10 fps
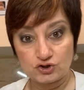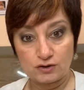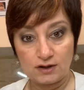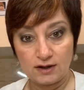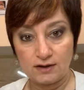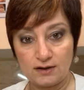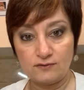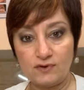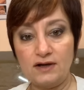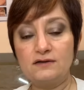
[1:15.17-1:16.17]
in it,
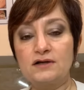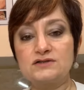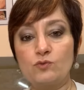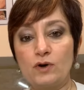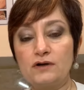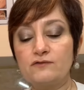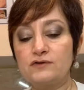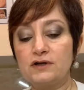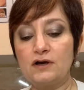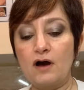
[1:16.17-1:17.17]
right? That's one of
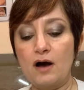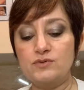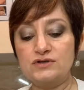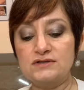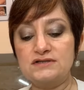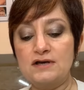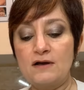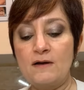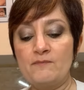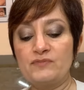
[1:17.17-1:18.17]
the options
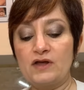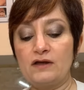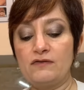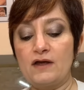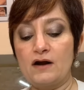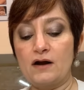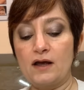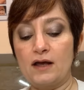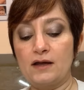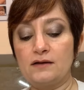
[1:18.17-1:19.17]
in there,
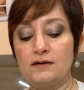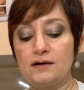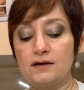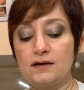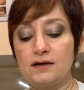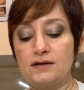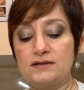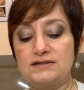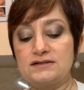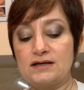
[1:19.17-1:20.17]
and
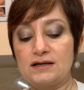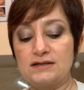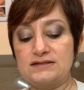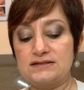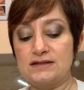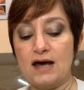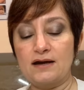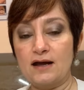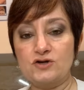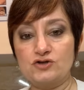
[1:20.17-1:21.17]
it's not
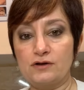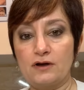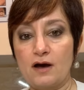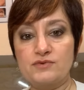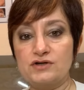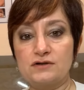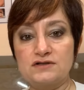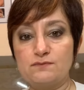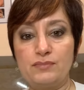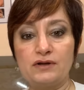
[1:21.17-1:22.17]
actually an option, it's
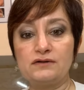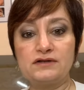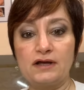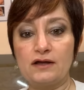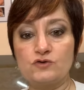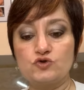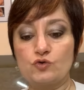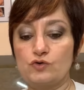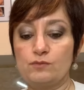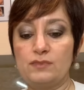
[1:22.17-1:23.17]
built in. So
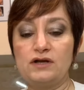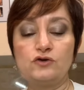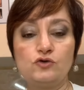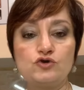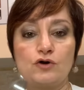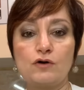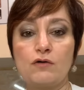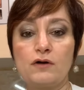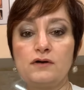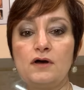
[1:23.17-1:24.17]
the minute you turn
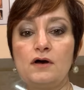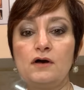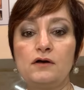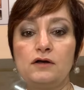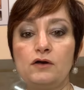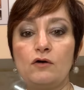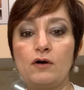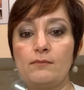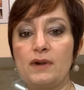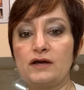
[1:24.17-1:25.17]
on a
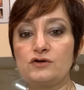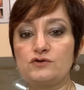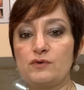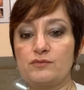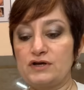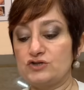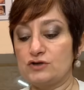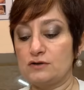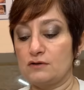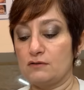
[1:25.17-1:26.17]

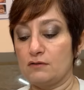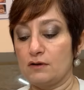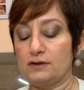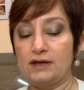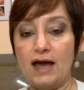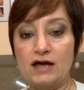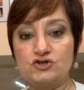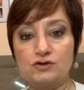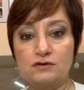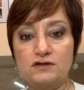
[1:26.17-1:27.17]
microdermabrasion a
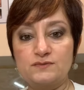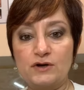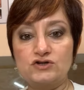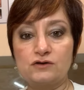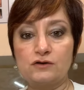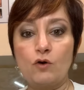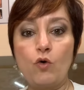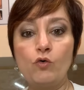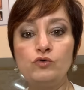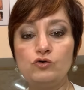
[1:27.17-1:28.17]
gadget, especially the
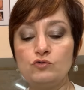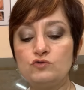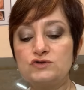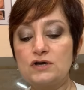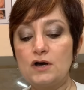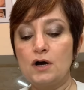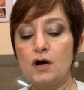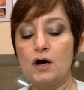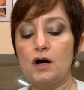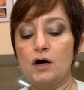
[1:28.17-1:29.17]
home use,
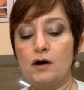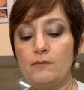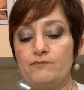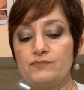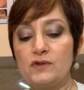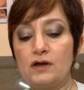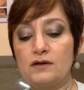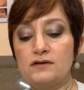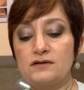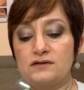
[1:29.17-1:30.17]

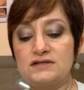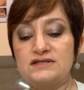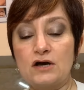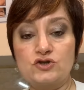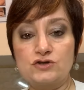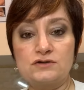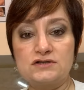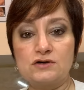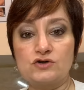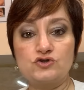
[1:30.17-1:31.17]
the suction
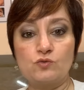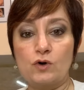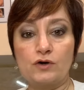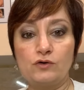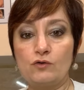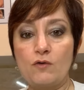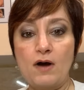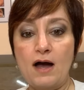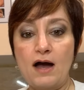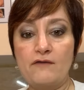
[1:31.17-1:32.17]
starts to work. You don't
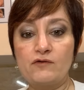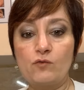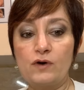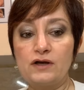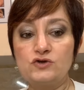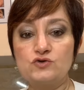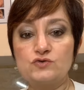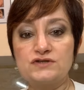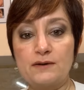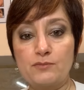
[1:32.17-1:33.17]
have a way to
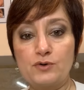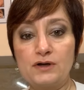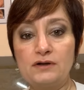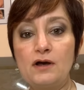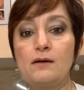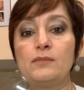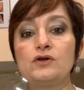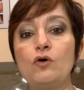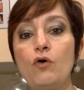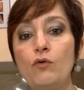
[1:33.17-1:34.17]
separate, but
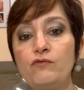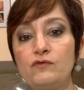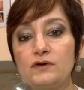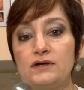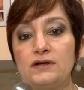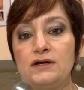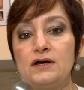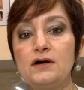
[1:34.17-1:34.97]
hopefully